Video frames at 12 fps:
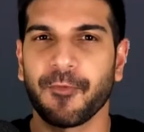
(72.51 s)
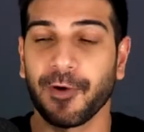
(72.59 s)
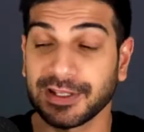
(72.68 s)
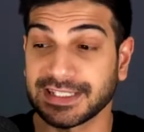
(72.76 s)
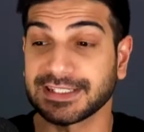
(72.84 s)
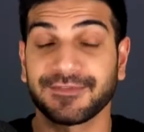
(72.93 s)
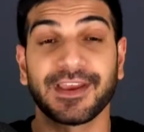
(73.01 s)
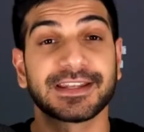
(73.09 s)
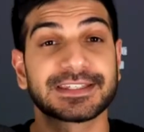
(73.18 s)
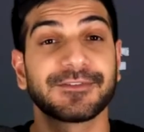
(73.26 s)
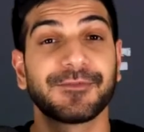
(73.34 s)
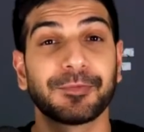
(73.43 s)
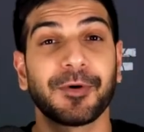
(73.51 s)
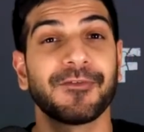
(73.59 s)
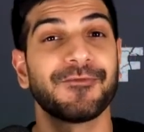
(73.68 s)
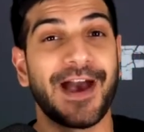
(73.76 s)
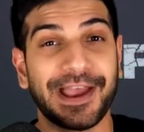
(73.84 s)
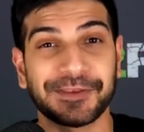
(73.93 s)
What's his fantasy football
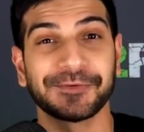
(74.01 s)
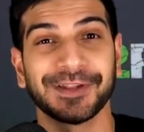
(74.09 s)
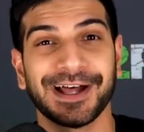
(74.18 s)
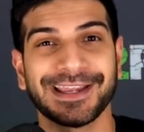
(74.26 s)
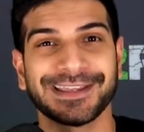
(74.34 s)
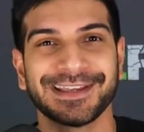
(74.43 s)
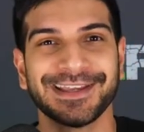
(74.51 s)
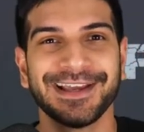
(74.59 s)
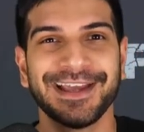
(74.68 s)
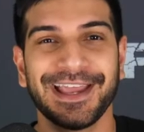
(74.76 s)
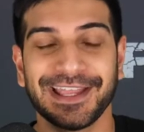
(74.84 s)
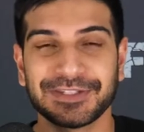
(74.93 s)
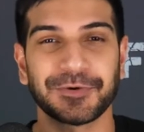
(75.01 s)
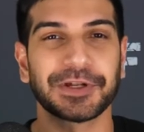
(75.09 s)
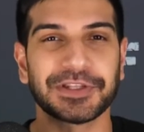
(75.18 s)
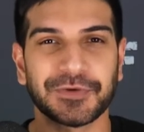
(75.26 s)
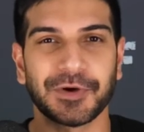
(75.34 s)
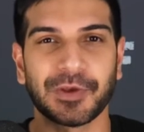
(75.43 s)
value like in
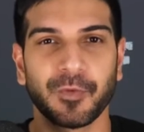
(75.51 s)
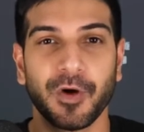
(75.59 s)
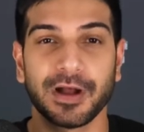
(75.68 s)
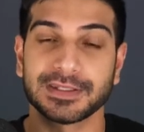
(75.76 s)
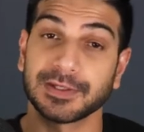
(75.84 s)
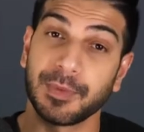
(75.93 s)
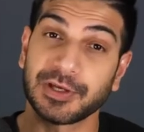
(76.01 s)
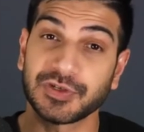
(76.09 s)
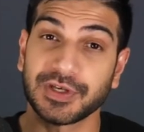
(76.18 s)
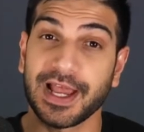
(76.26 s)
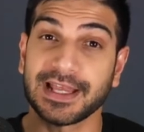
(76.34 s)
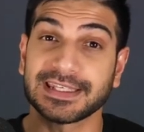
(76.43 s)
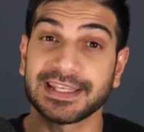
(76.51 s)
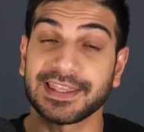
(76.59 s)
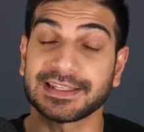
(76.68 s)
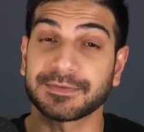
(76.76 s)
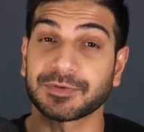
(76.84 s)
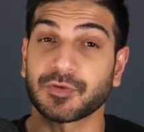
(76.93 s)
2021? So make sure you guys hit
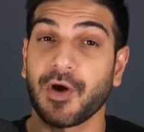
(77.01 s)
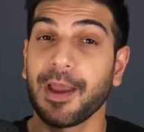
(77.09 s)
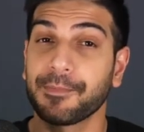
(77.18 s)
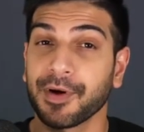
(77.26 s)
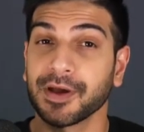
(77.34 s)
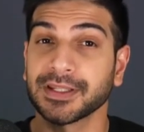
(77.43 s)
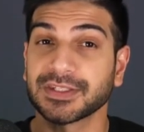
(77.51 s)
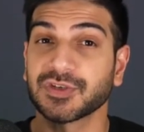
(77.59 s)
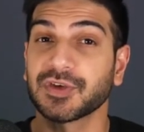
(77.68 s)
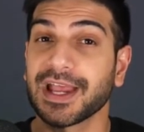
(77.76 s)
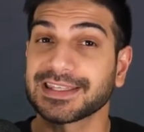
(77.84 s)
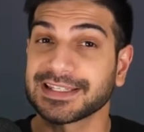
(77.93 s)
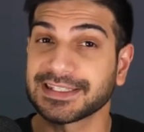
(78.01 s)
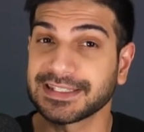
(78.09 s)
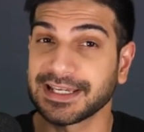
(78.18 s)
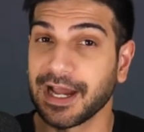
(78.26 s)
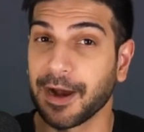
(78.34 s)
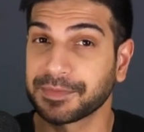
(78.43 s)
that subscribe button so you guys can
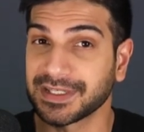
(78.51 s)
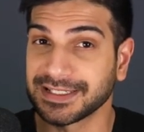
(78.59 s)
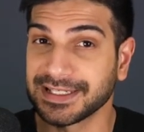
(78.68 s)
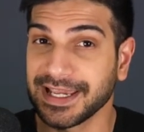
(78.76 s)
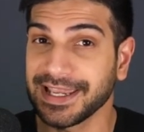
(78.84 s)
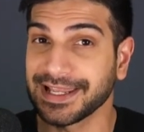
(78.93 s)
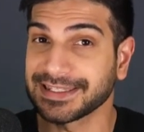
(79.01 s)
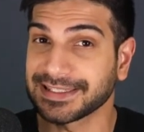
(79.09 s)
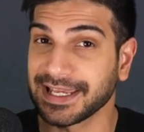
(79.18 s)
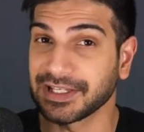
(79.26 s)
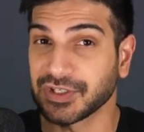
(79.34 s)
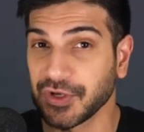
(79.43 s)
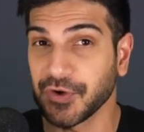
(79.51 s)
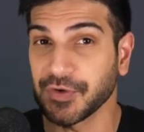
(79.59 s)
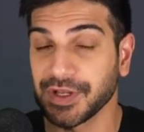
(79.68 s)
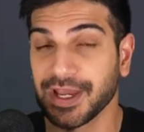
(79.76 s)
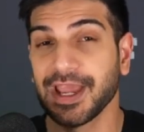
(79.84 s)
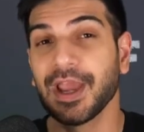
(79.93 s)
stay up to date and stay
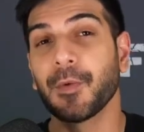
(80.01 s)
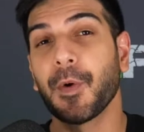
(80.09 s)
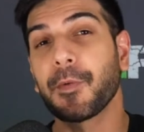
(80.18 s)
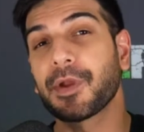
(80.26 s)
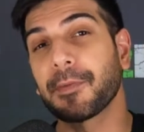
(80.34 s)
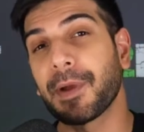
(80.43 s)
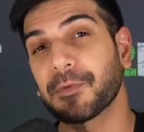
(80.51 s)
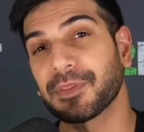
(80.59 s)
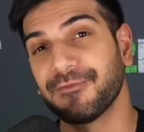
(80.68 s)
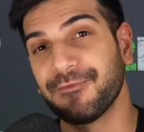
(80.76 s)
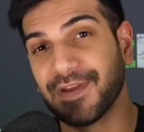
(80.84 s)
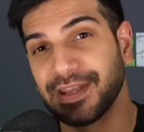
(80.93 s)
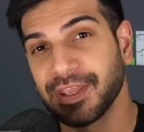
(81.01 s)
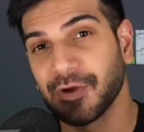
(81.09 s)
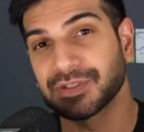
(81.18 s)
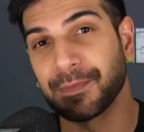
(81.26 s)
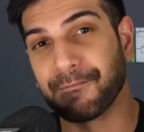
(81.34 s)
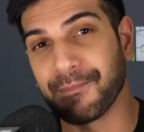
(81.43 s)
tuned when we come out with
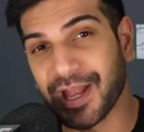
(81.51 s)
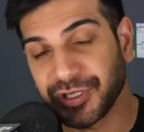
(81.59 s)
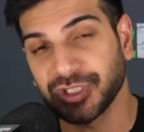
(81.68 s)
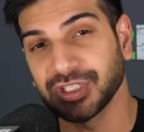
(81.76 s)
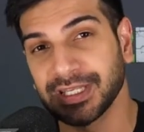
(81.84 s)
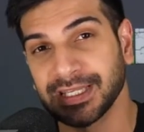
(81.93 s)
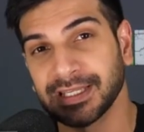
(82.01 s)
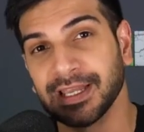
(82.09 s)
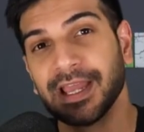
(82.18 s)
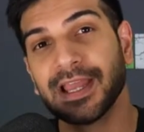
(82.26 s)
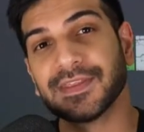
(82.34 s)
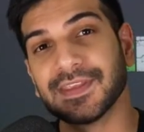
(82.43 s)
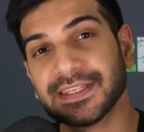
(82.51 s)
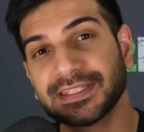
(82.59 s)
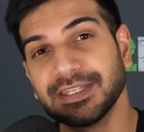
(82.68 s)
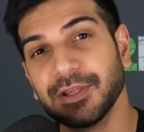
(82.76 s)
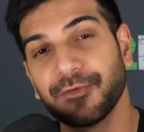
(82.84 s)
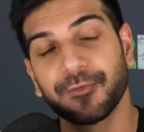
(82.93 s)
videos mentioning
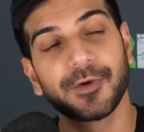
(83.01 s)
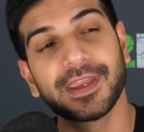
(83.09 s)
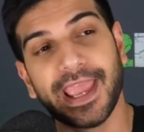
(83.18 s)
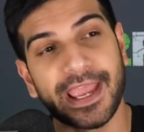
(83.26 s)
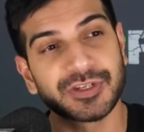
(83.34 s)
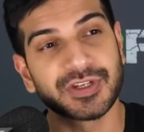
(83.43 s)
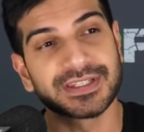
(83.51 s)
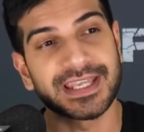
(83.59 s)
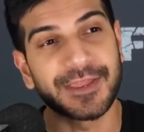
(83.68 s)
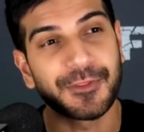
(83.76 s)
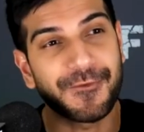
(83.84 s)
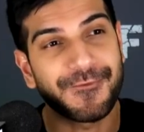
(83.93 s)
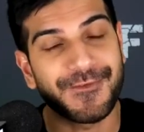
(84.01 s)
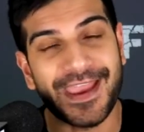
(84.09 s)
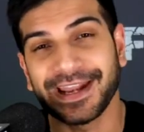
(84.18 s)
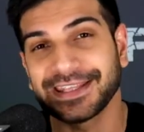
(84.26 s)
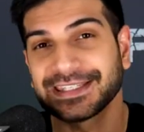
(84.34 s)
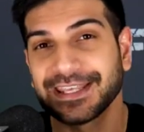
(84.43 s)
these new free agents and their
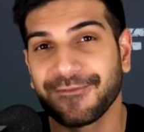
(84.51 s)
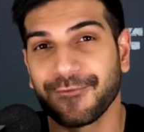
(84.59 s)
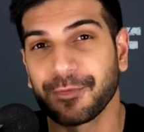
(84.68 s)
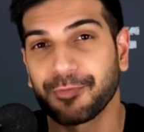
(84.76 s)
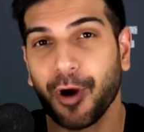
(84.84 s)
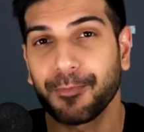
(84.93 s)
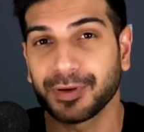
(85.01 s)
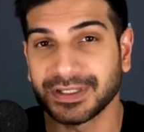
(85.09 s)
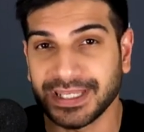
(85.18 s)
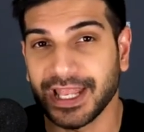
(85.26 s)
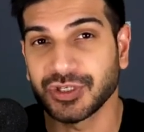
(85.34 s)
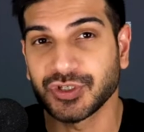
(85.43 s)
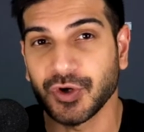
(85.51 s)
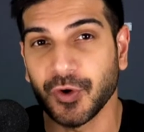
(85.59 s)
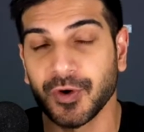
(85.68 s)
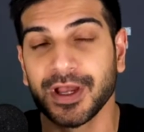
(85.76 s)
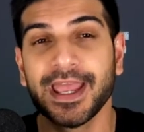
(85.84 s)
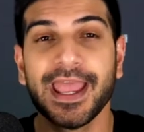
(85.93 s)
fantasy football
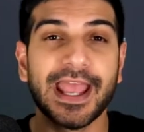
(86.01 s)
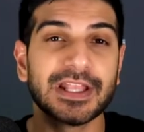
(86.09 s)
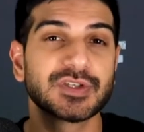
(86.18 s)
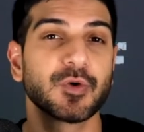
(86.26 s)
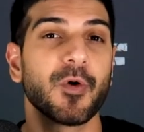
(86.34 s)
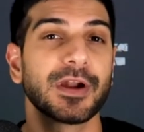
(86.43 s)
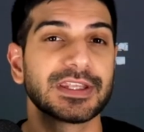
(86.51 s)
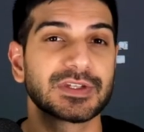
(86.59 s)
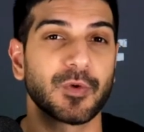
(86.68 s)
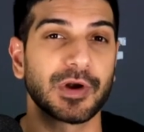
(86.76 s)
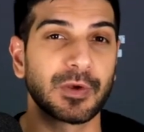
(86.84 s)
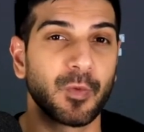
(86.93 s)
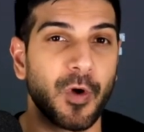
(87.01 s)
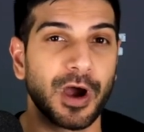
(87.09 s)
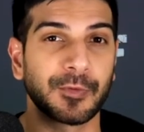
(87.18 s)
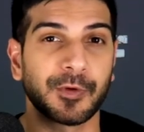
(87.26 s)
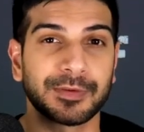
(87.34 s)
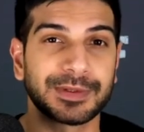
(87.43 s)
potential in
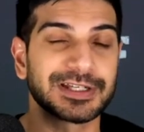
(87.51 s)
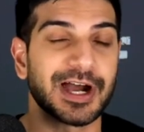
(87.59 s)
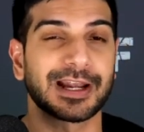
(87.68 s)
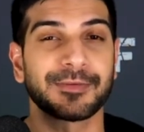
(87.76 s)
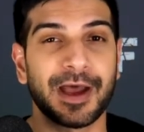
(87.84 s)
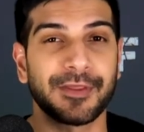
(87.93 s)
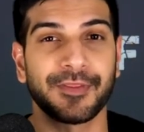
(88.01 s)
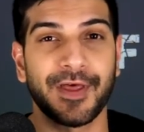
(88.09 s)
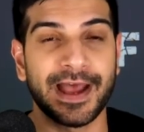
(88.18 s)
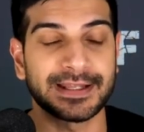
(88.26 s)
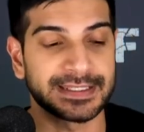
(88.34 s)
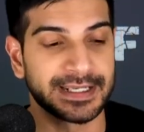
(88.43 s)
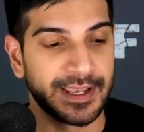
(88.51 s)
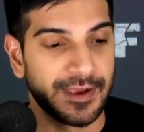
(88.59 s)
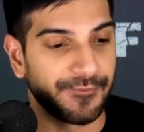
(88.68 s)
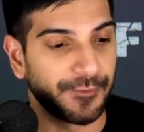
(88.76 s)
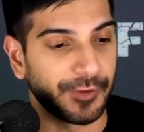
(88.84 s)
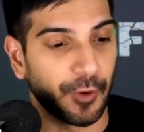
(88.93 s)
2021. We're going to be talking about that
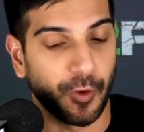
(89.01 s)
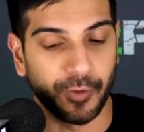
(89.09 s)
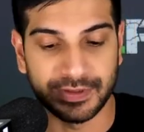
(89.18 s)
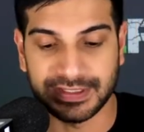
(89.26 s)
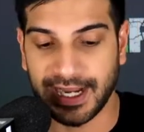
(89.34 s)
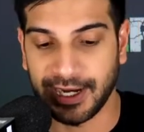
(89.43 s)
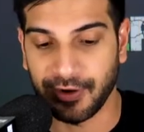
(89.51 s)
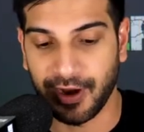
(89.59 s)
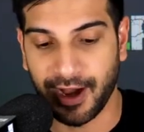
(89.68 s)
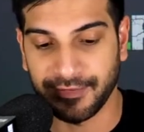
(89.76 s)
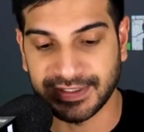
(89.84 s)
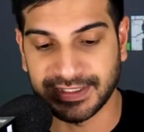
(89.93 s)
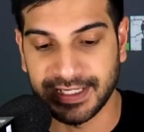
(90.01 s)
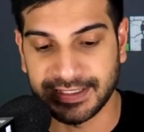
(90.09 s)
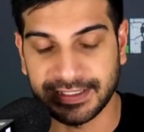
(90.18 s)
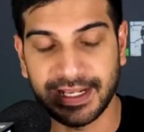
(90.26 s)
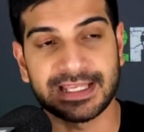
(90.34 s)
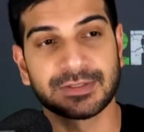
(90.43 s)
for the whole entire
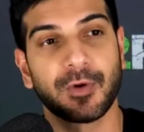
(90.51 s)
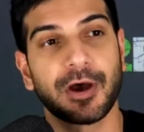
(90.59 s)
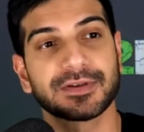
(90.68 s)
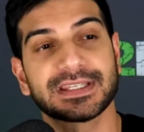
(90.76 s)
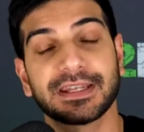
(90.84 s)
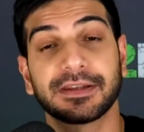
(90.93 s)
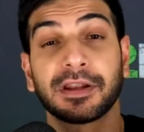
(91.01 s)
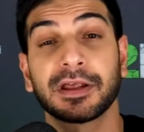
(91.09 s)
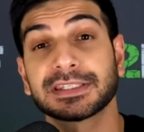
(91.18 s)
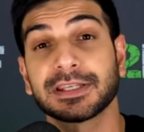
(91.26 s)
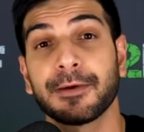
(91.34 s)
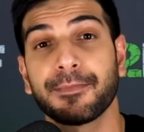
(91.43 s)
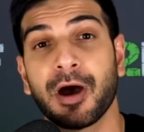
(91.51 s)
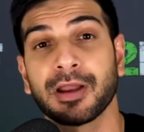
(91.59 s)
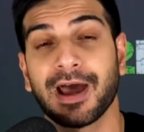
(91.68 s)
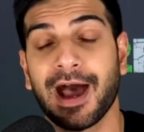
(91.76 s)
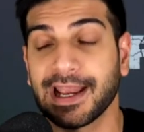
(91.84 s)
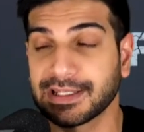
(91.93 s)
offseason, as well as hitting us up
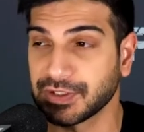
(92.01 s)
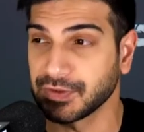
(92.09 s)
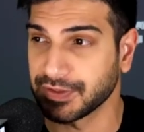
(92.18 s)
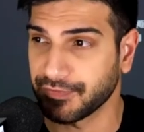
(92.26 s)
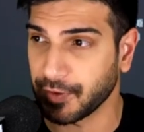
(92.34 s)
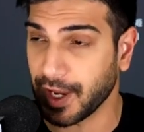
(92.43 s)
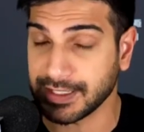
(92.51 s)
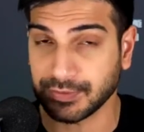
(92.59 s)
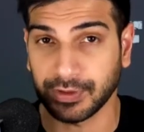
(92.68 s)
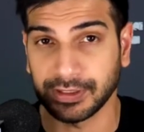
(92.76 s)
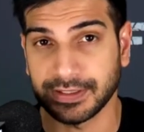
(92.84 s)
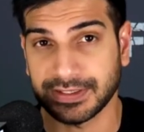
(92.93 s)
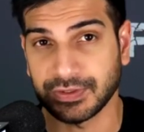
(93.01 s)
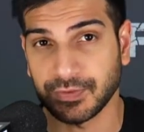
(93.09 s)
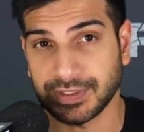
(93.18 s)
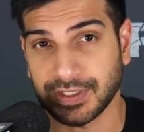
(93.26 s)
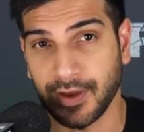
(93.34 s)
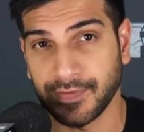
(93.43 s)
on iTunes if you guys want to listen
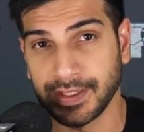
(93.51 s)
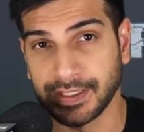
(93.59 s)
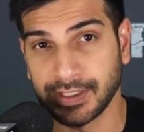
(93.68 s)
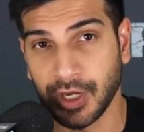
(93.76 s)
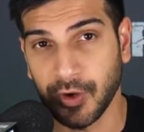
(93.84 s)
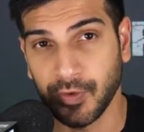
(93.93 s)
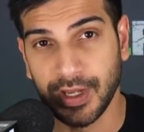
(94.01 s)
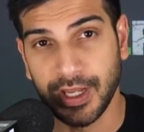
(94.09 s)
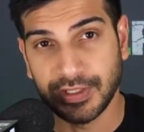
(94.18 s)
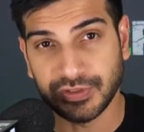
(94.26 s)
to us on the go.